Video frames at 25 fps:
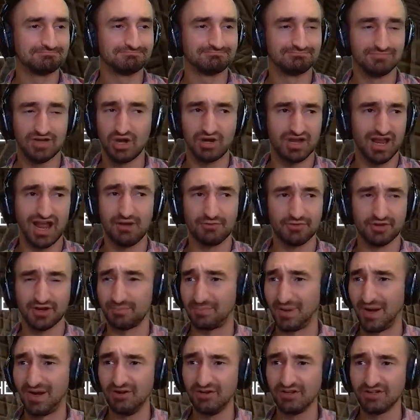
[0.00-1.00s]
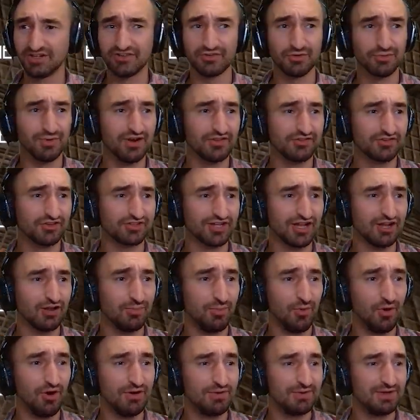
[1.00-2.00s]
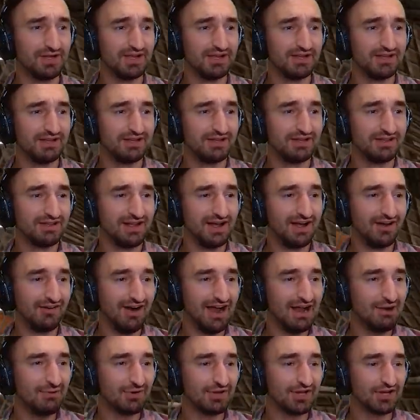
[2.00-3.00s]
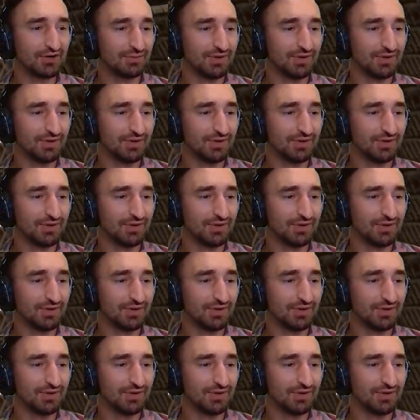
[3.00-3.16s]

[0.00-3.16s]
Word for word: Okay, I was like, apparently doesn't want us to teleport? All right, well, here we